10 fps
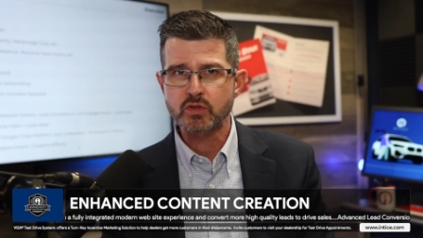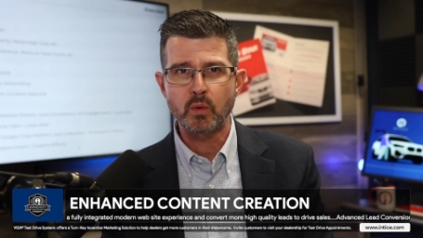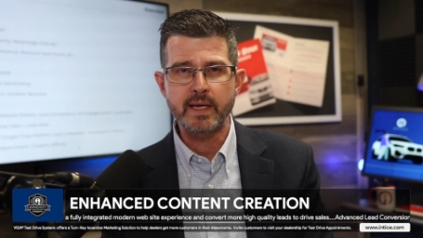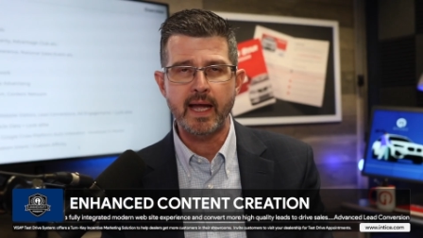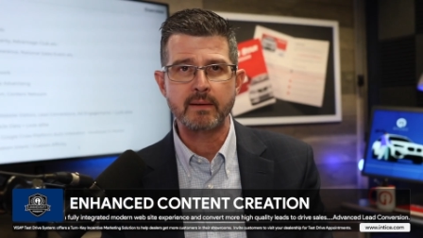
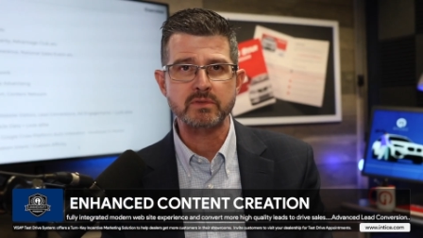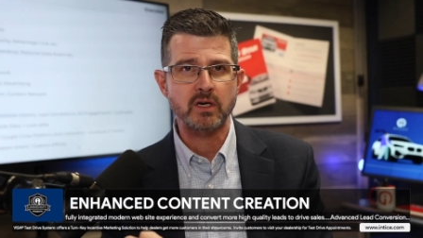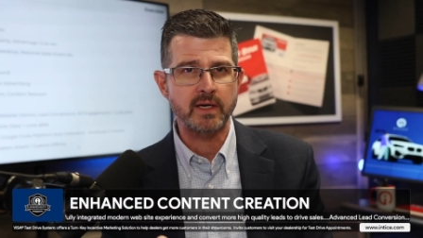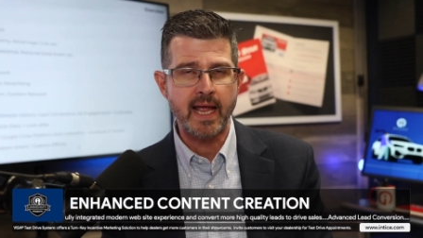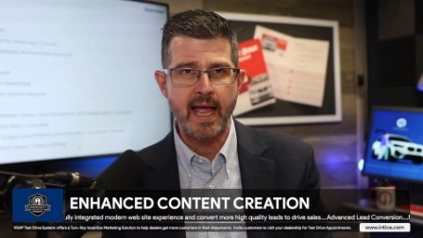OEMs are
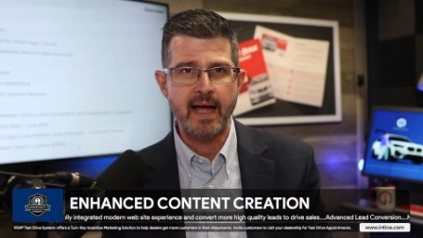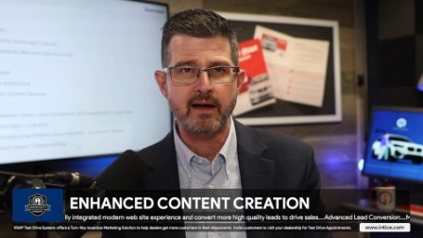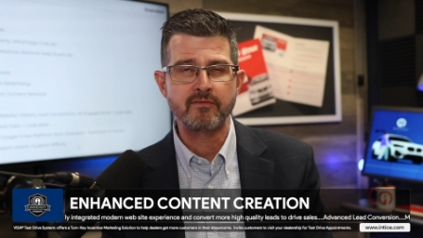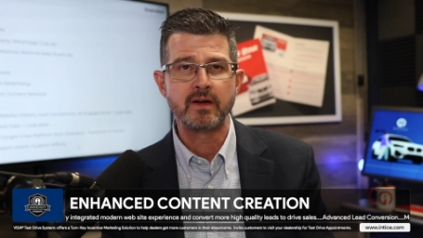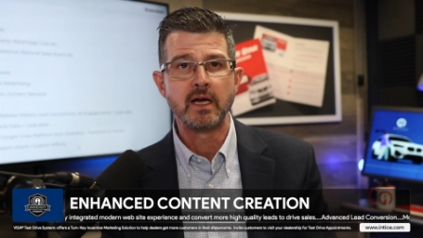going to
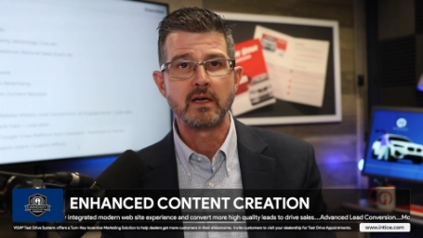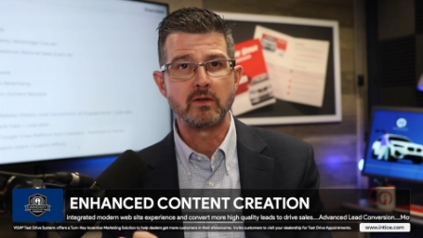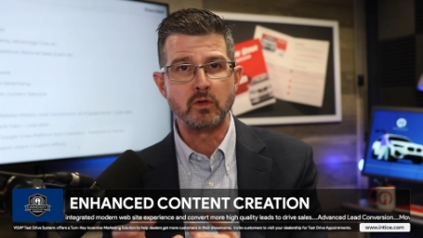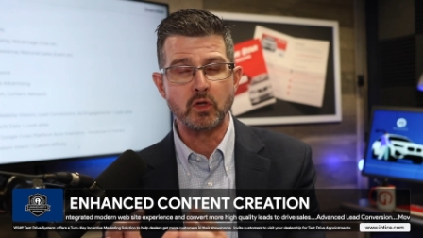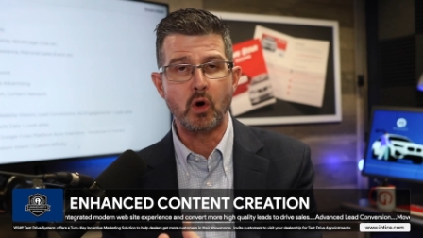have
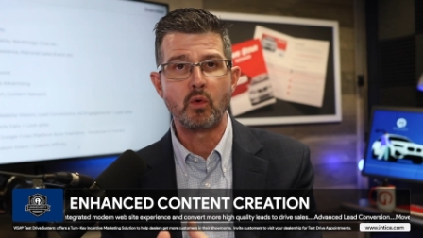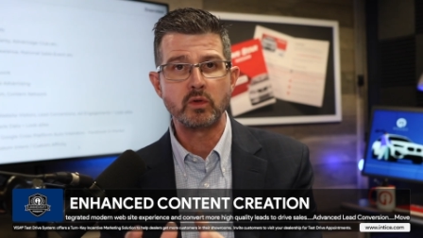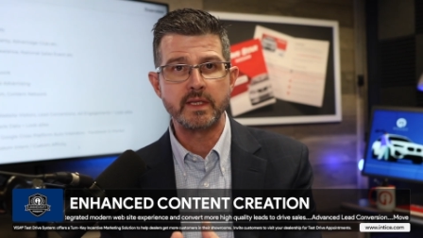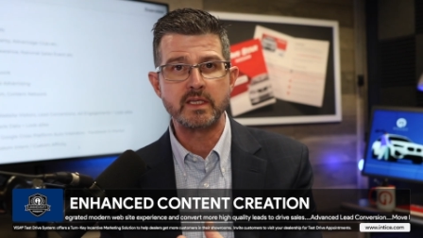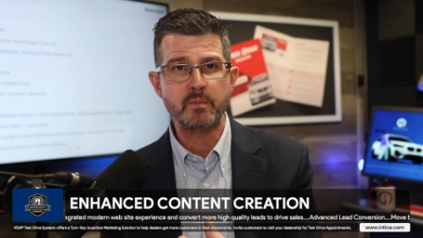low
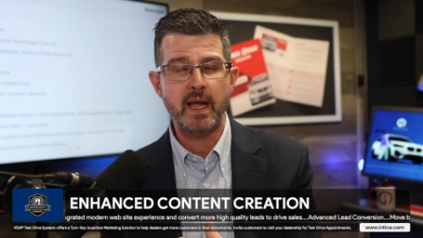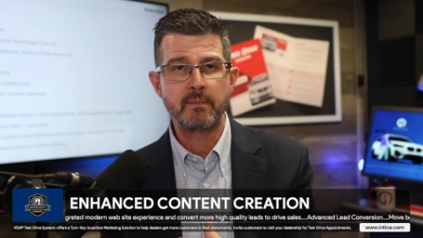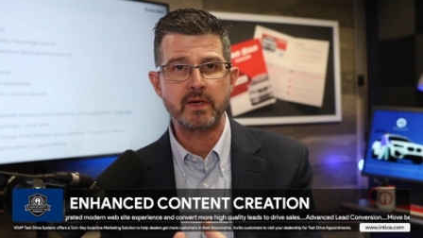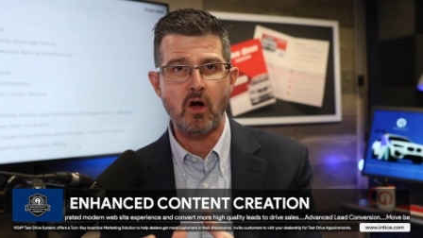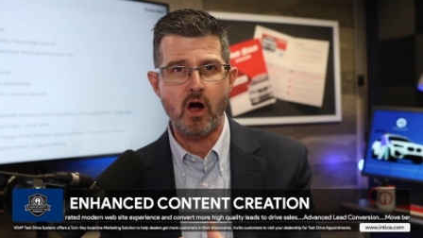lease
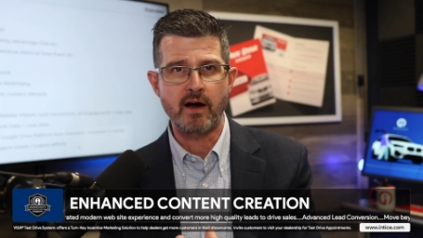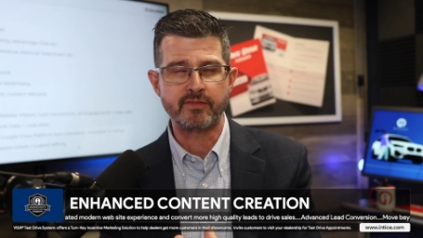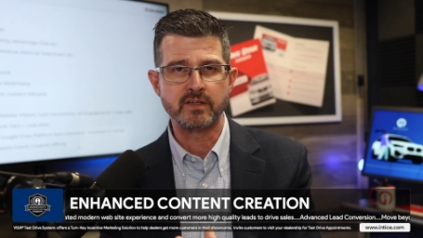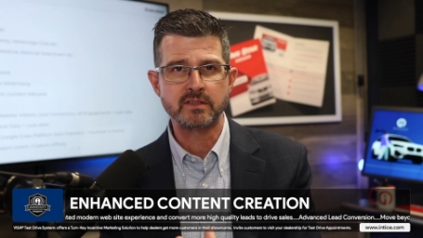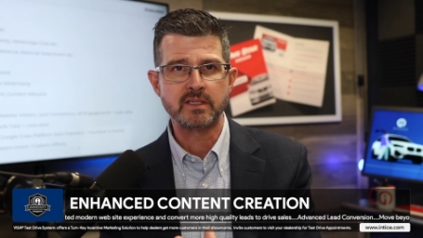payment
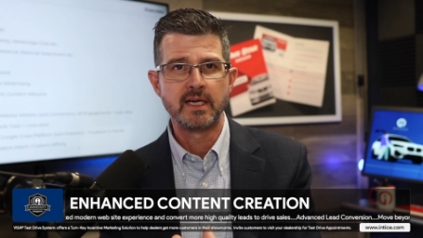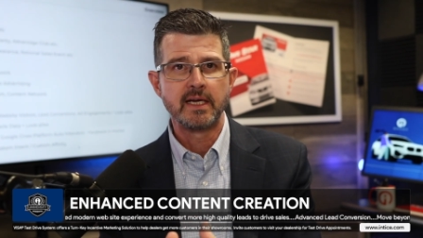offers.